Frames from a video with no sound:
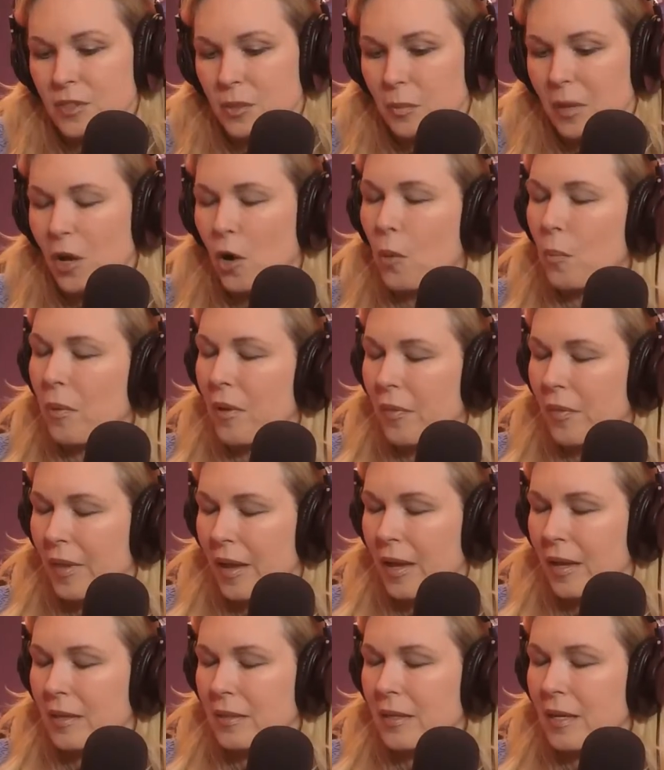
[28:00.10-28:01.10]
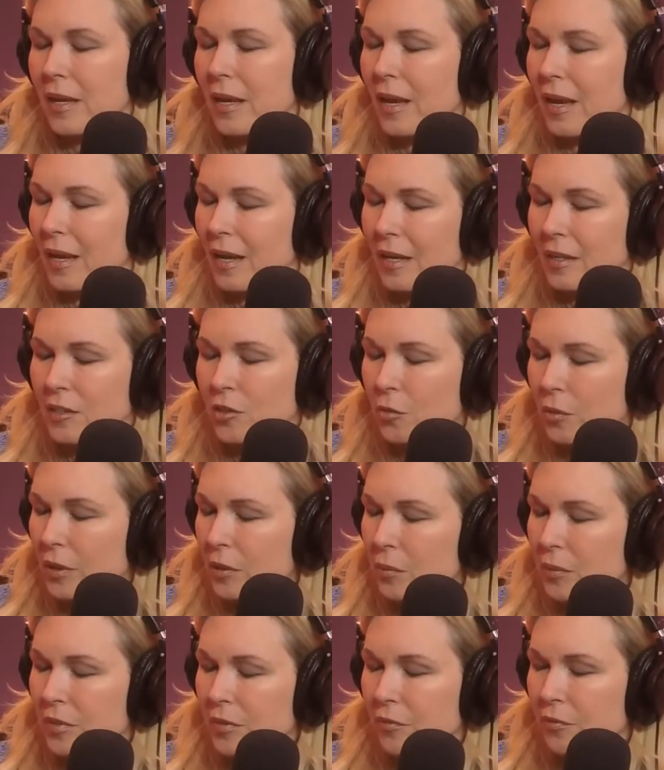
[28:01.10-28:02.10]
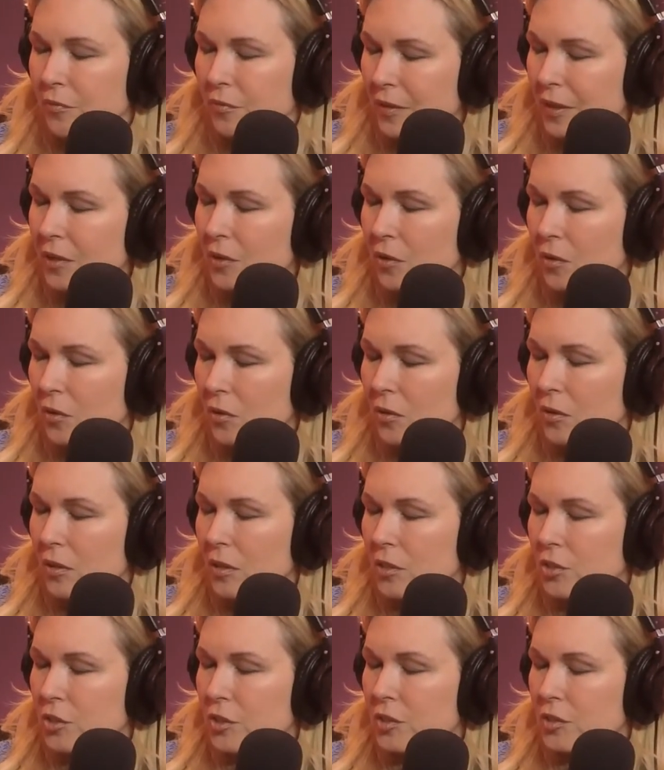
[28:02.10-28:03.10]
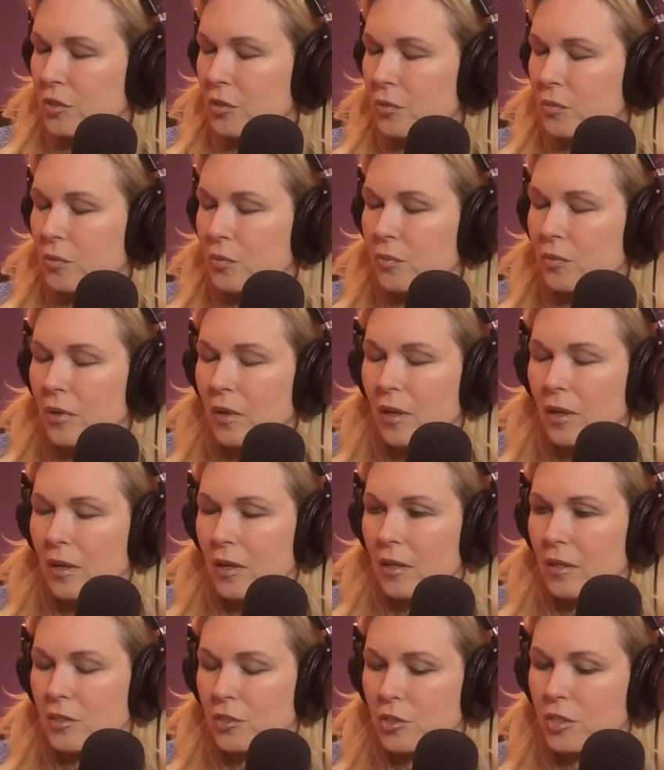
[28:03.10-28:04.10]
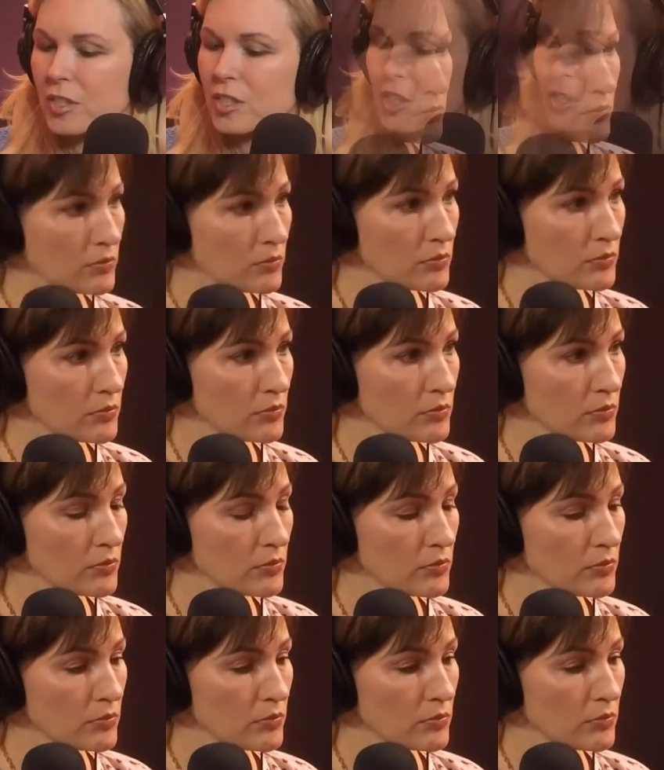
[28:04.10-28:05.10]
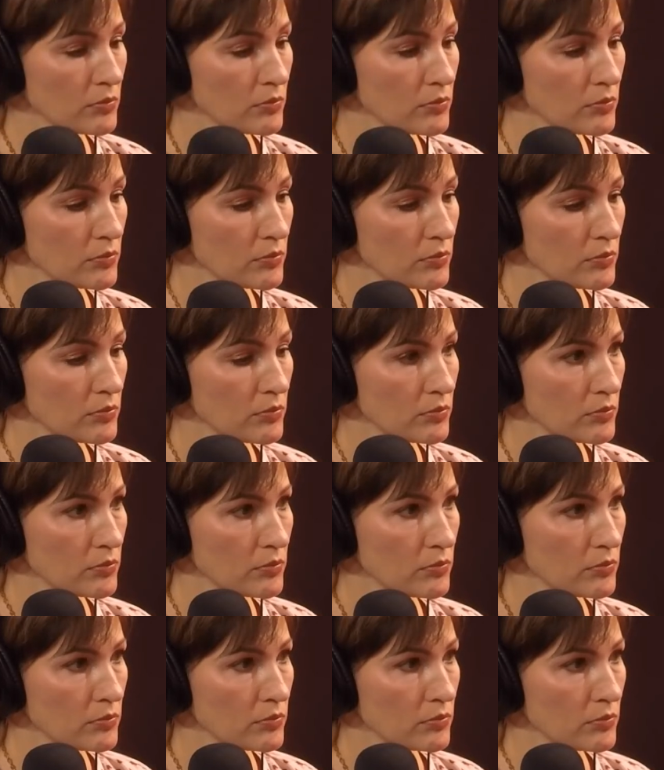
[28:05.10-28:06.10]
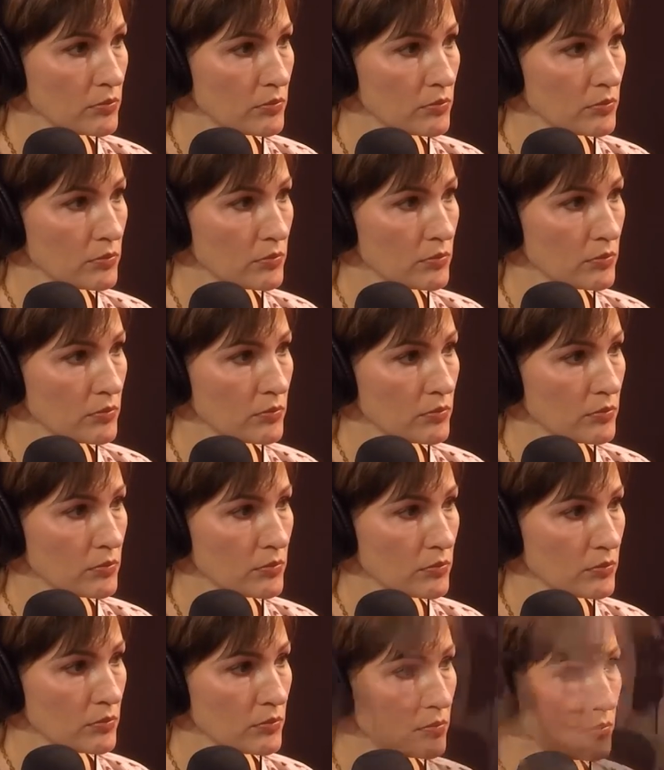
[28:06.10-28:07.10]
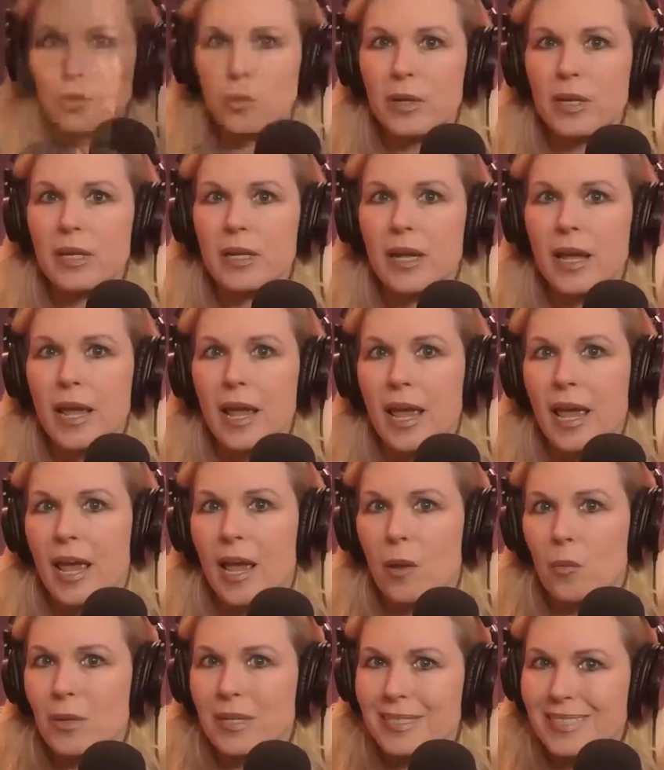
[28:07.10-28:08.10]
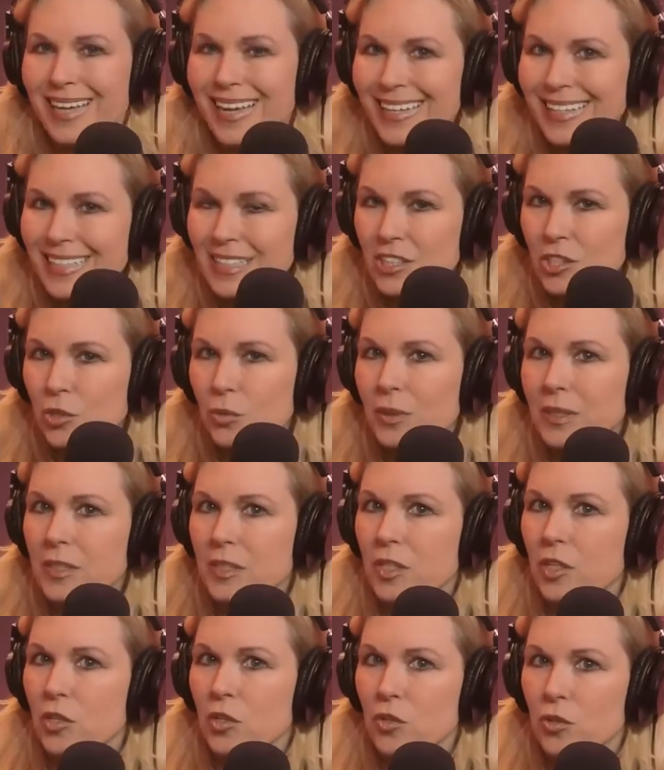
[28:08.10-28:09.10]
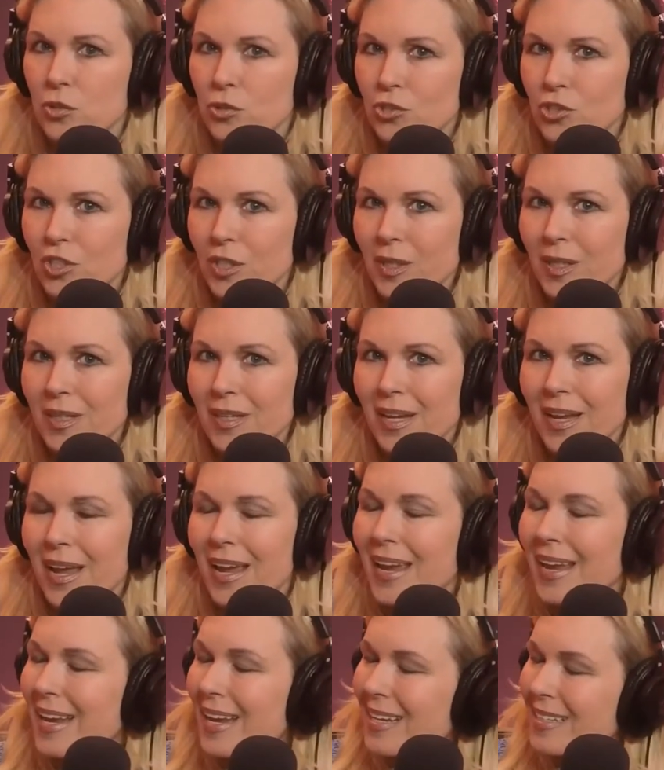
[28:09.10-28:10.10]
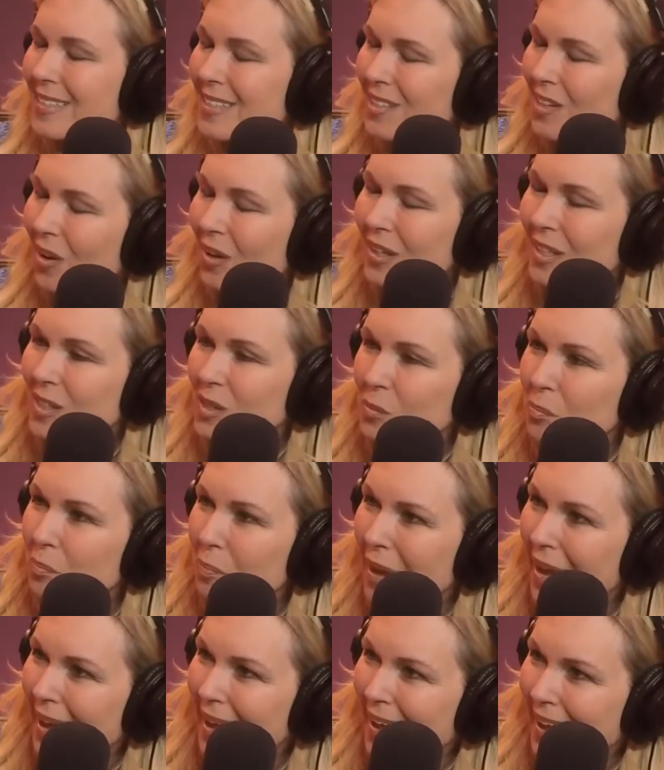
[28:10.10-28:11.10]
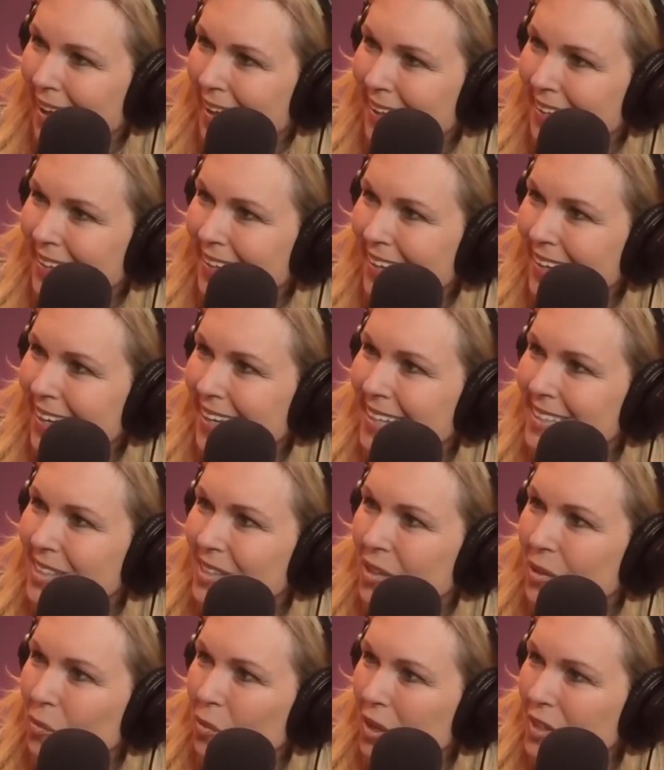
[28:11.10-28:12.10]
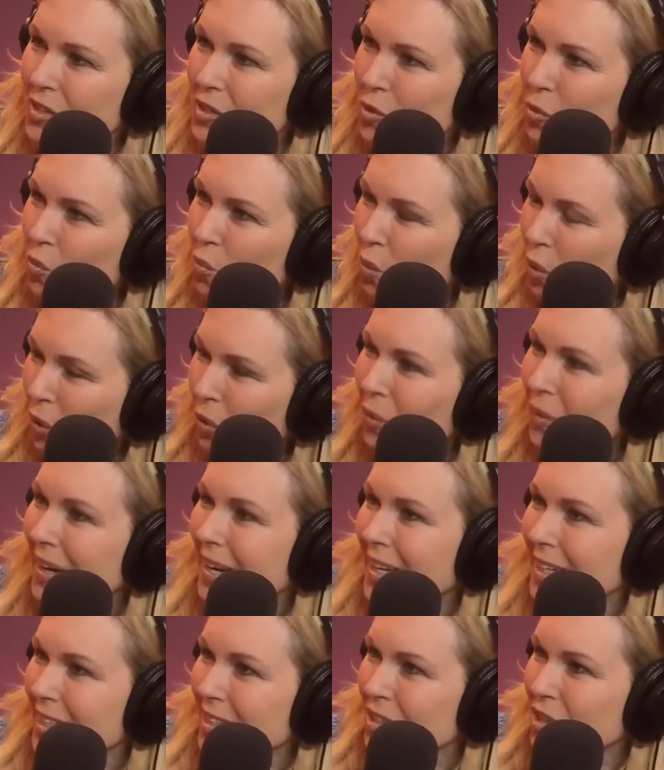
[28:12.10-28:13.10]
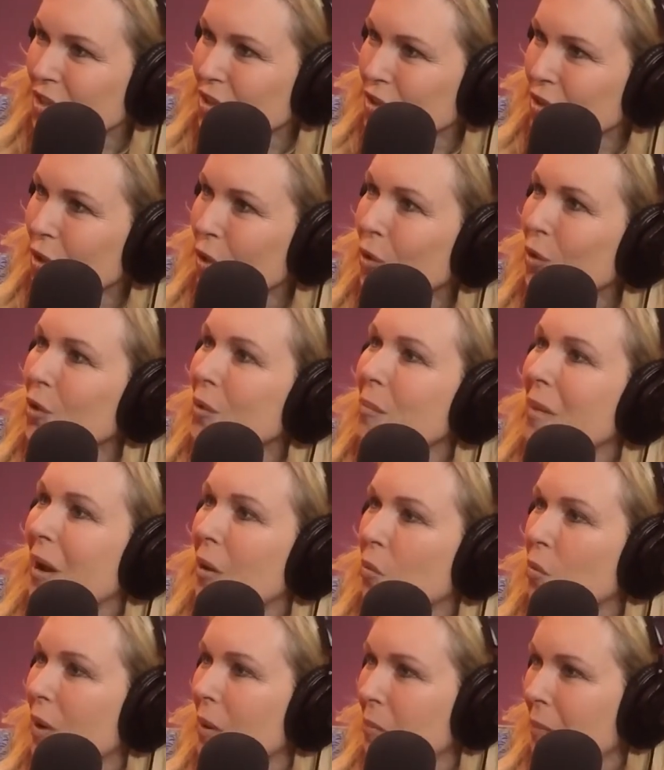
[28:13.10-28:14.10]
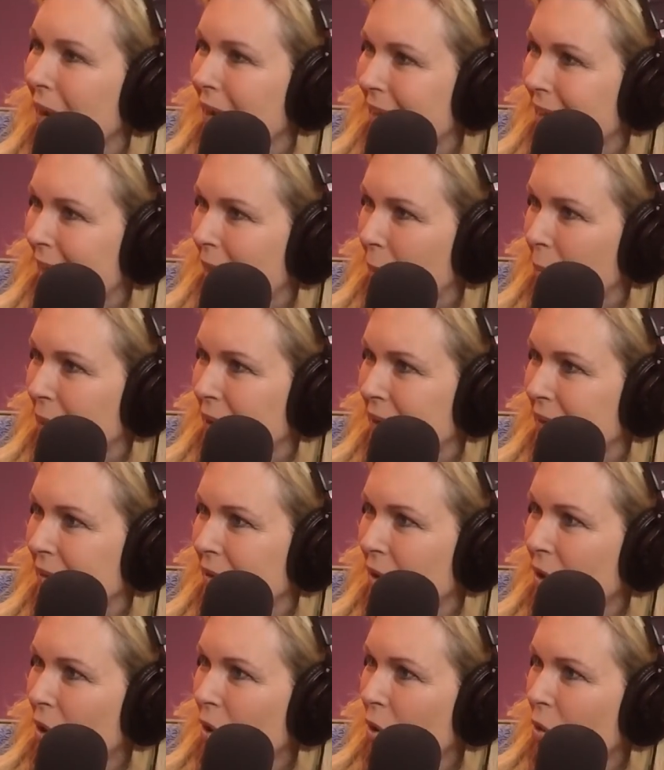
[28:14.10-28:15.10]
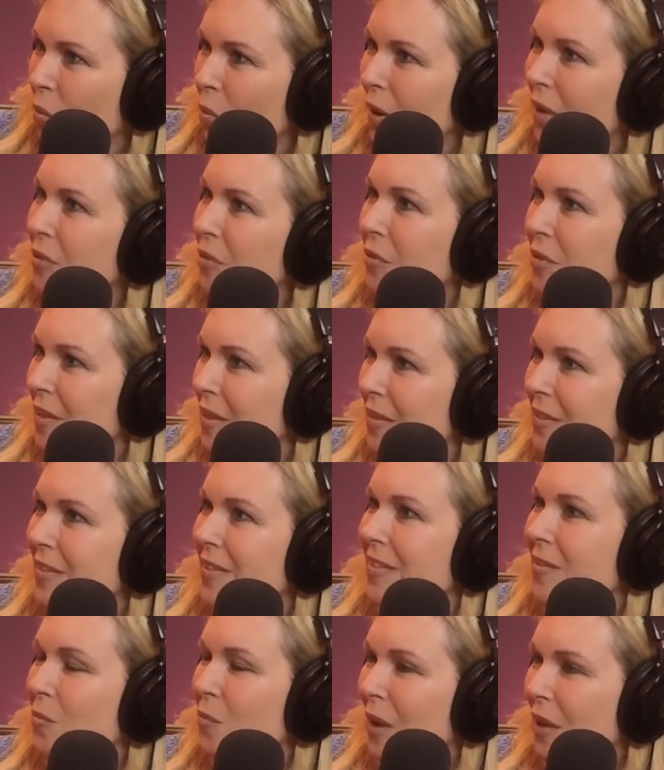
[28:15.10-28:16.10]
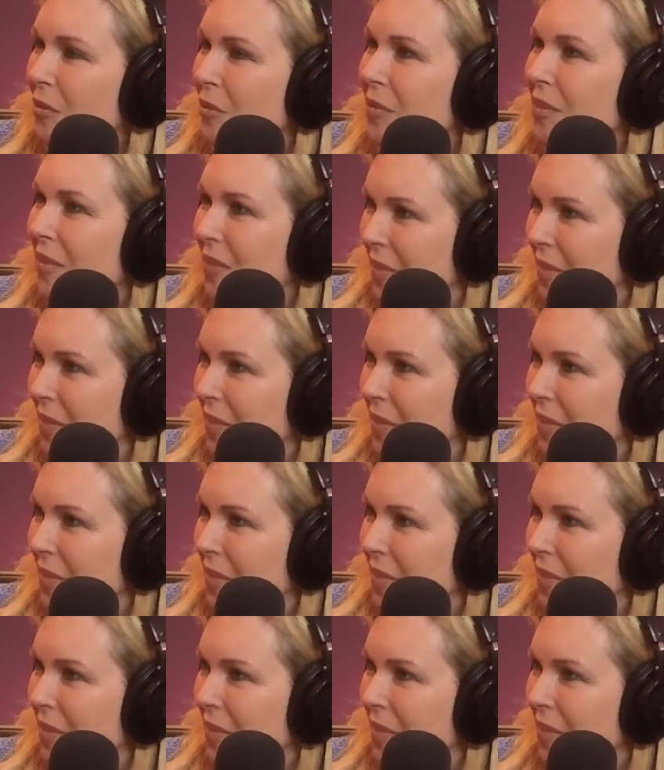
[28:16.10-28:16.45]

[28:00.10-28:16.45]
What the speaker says: help on that. And I agree with the fear, just to sometimes if we express it and we give name to it and we take it to its conclusion, it's not as bad. It's the worry and concern about what might happen, rather than the